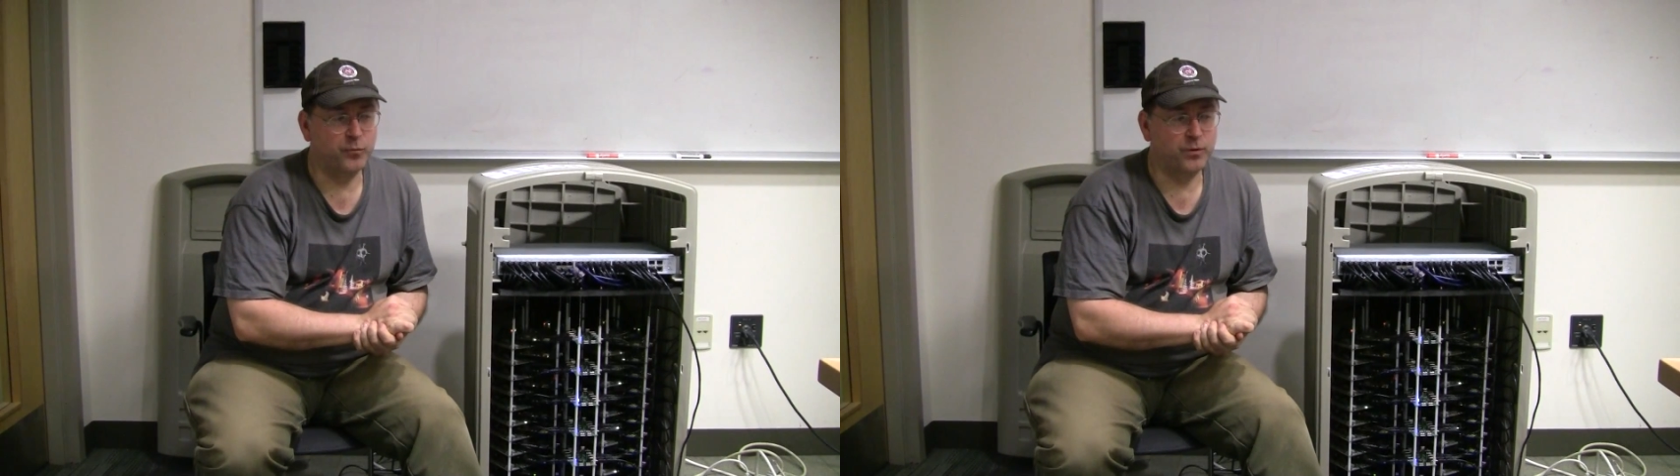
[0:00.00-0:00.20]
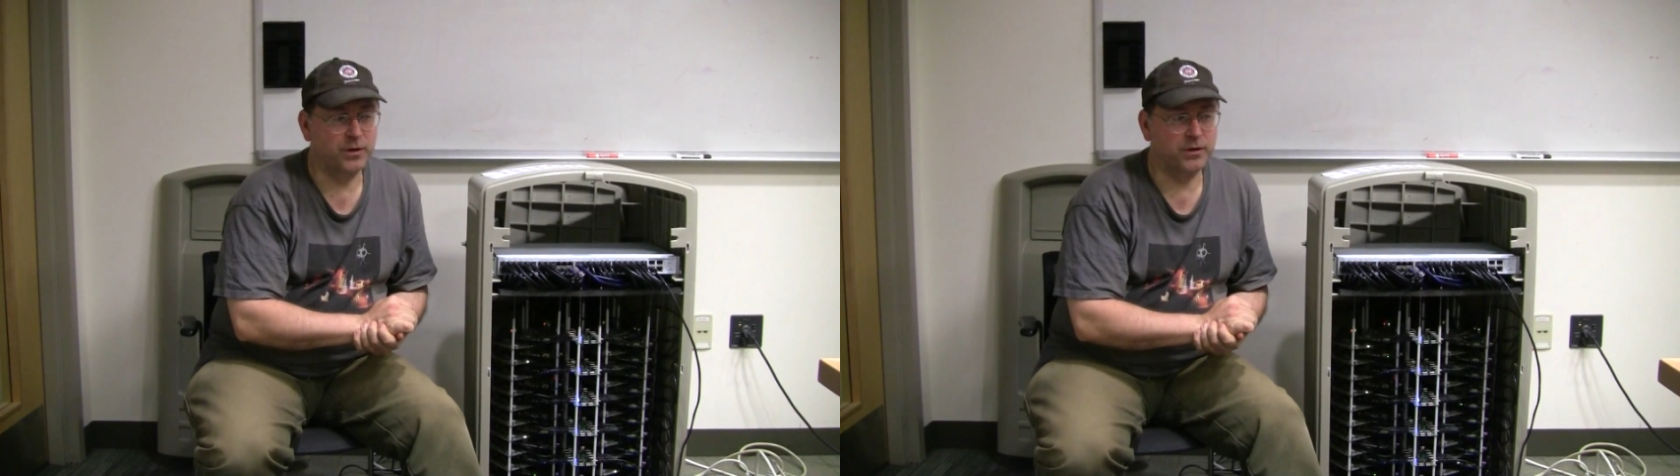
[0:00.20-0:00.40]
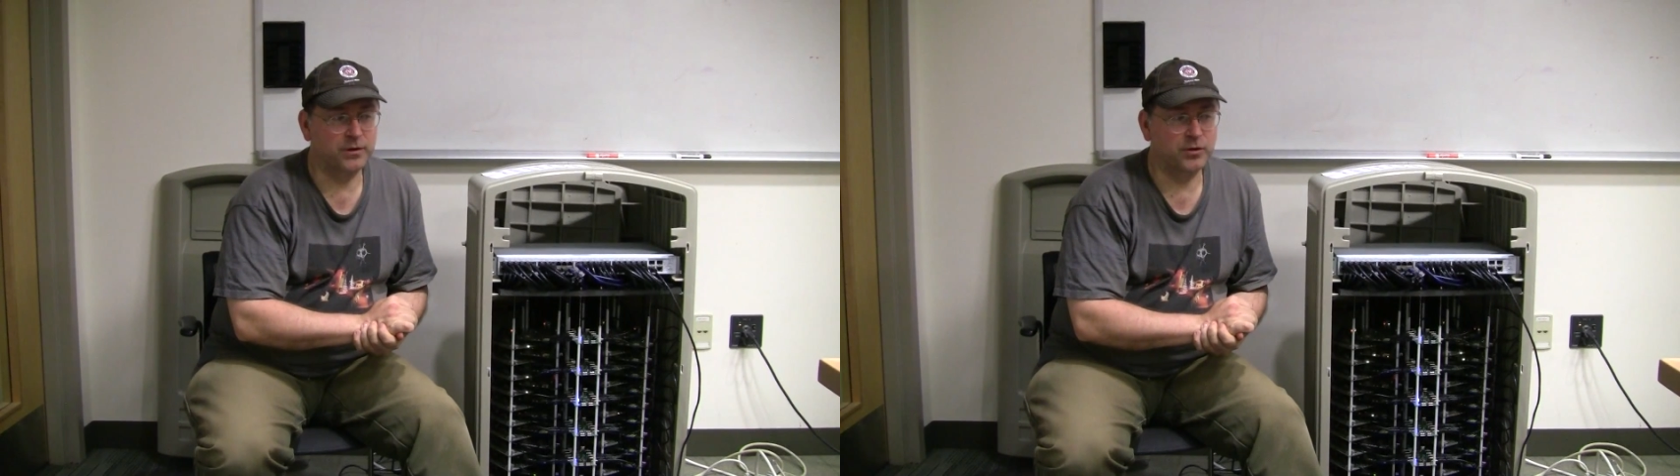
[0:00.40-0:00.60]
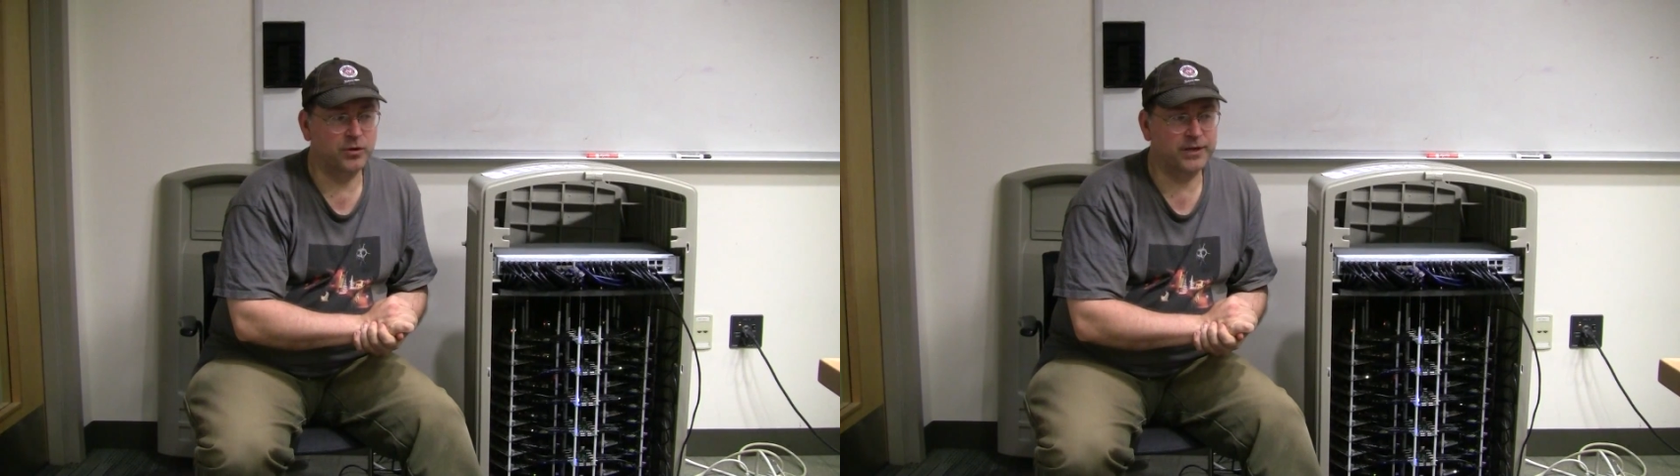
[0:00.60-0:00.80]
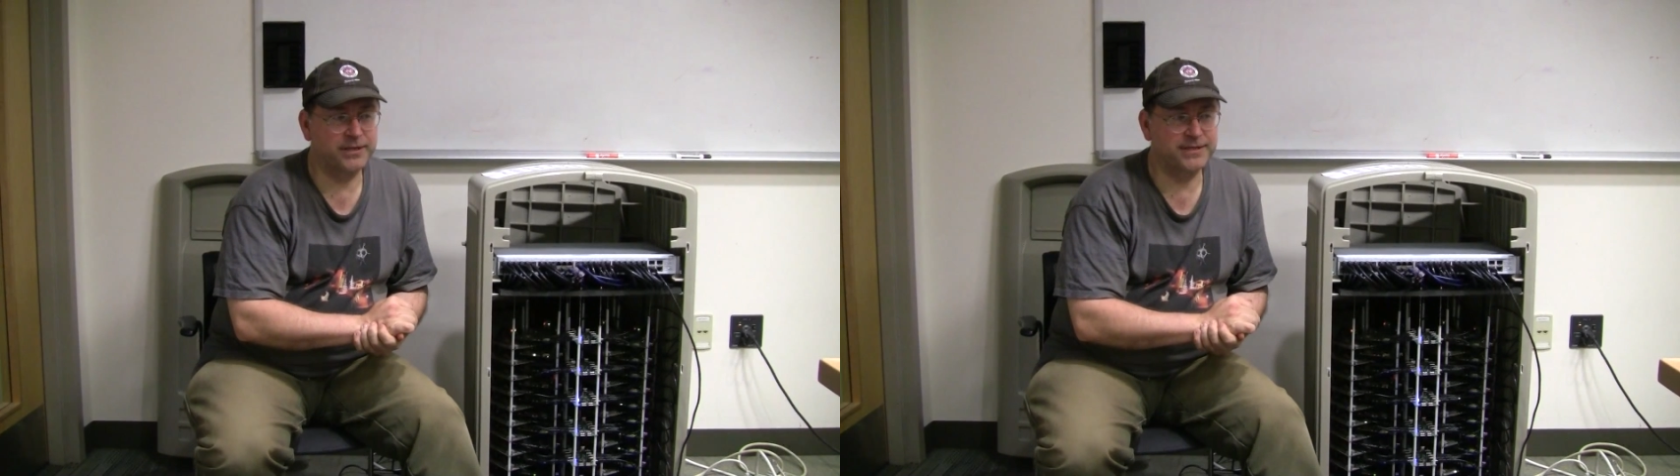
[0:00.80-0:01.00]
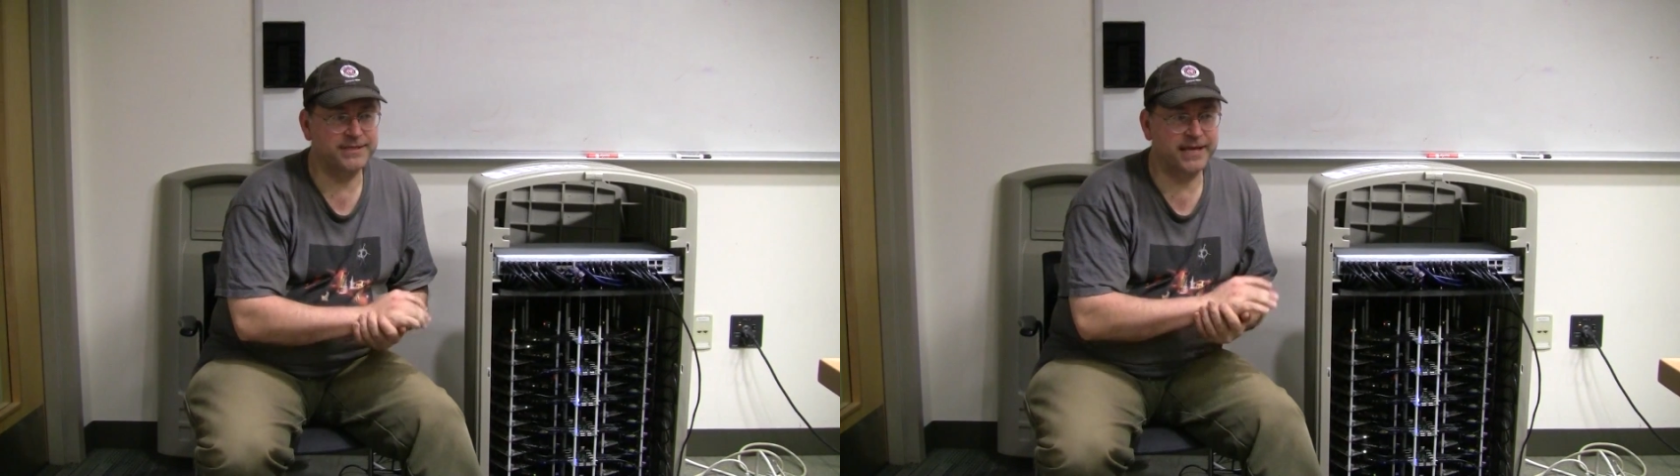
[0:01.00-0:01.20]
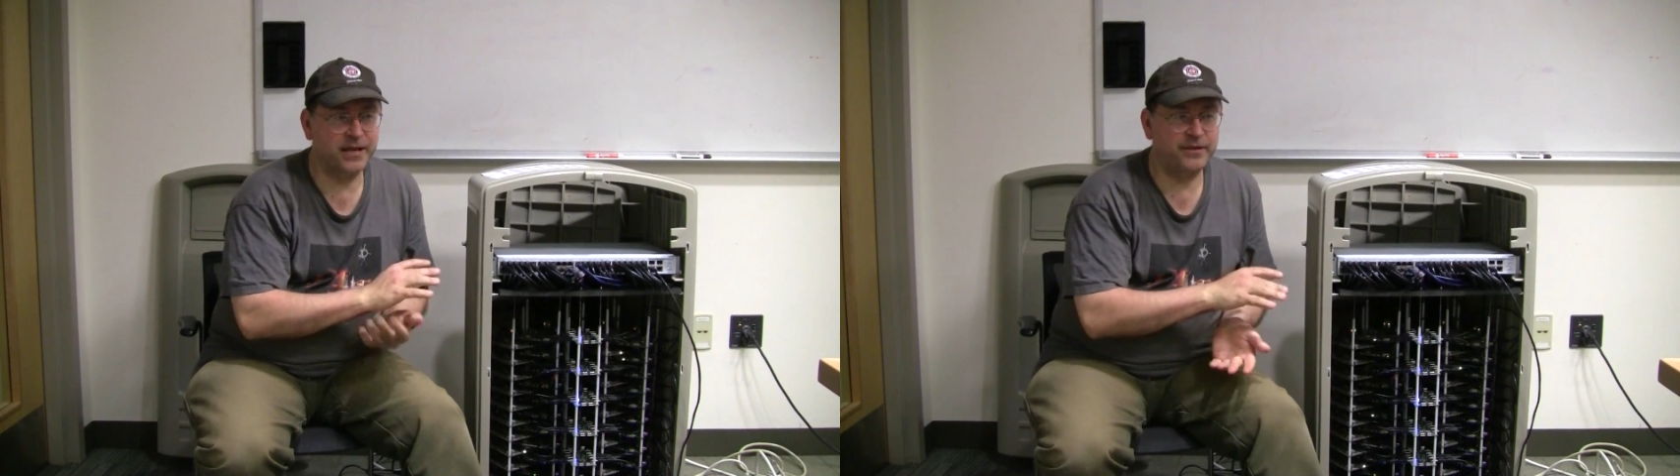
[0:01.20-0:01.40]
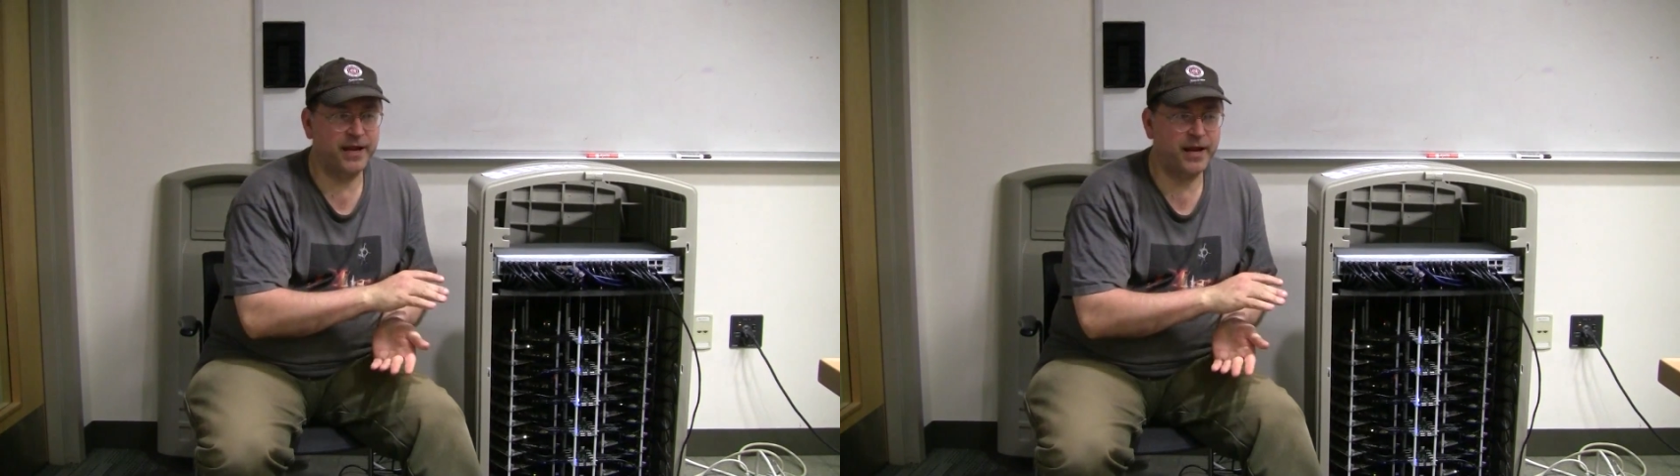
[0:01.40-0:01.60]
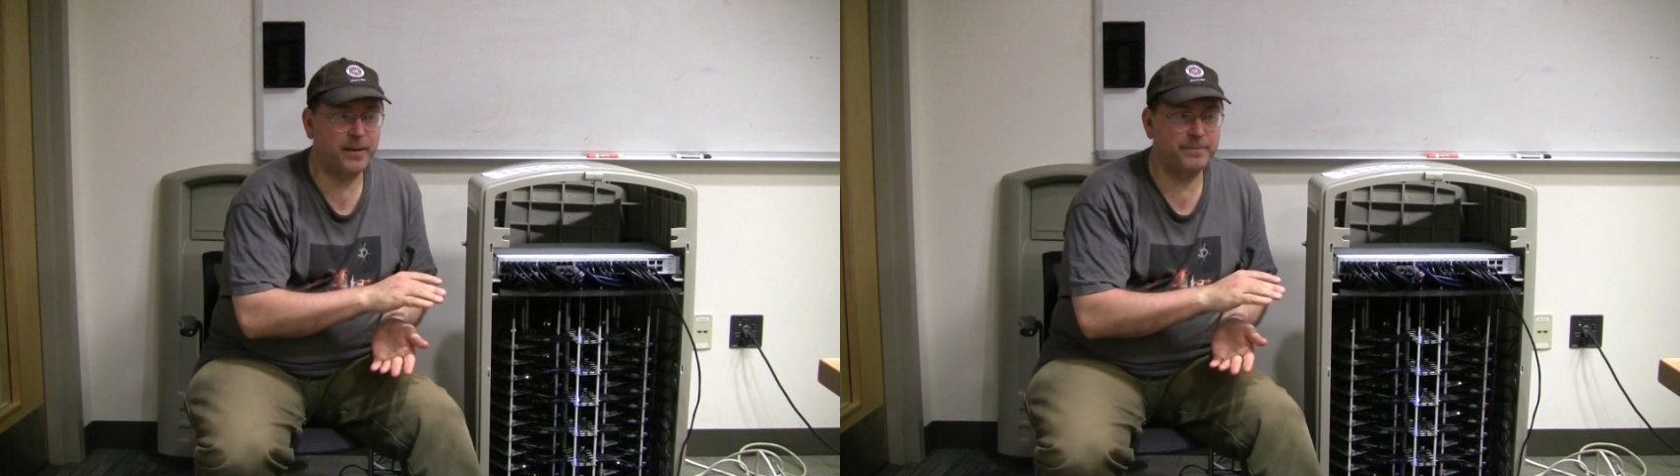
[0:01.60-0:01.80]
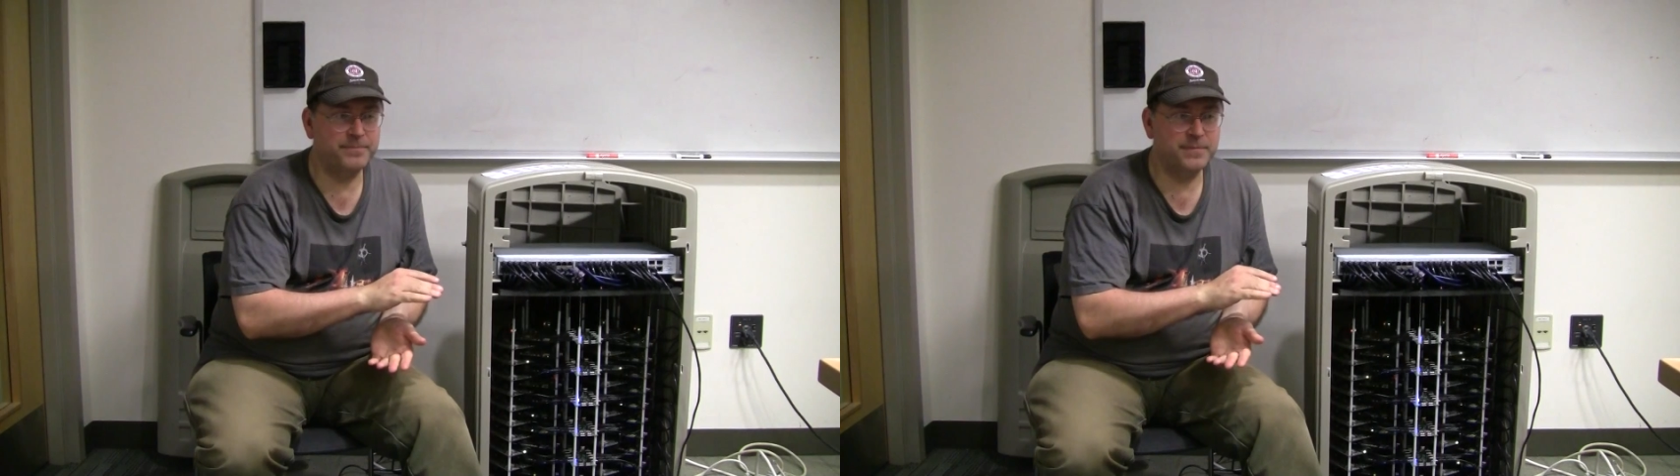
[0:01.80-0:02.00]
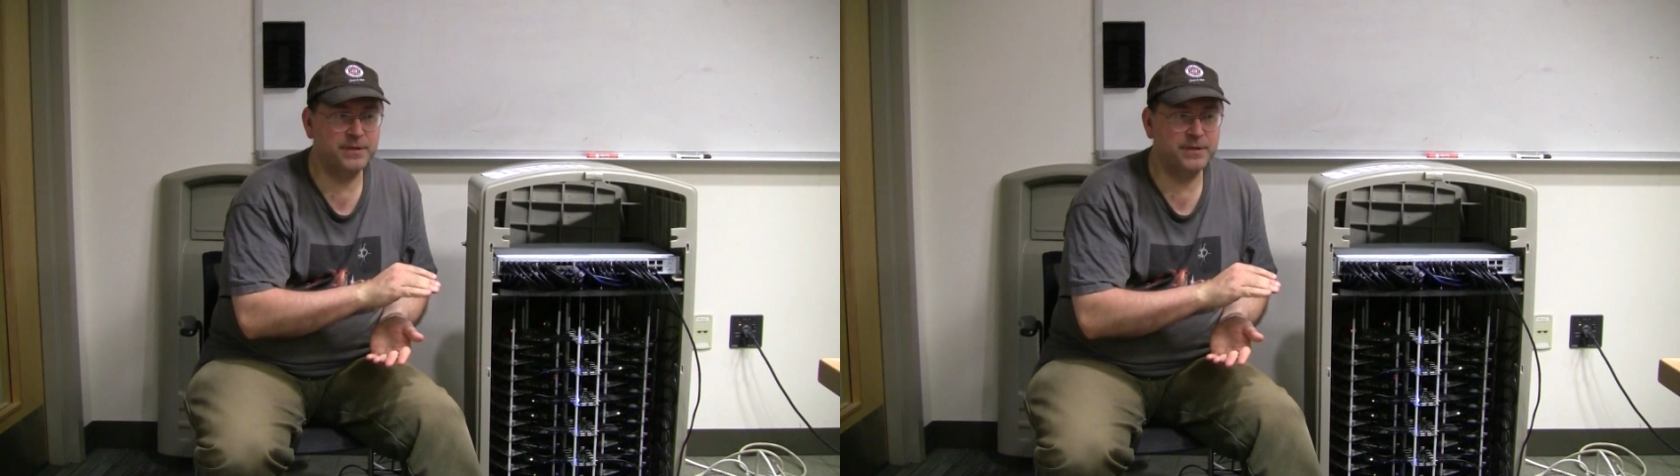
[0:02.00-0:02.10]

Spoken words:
We're looking to scale that up